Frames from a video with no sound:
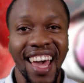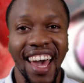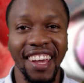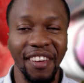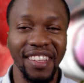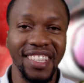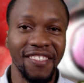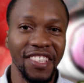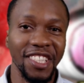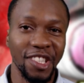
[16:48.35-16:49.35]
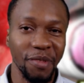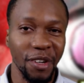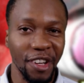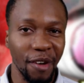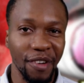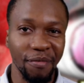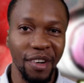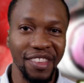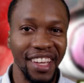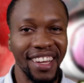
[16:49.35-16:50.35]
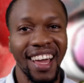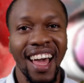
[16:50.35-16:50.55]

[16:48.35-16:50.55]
Anyway, this video should be going up on Monday.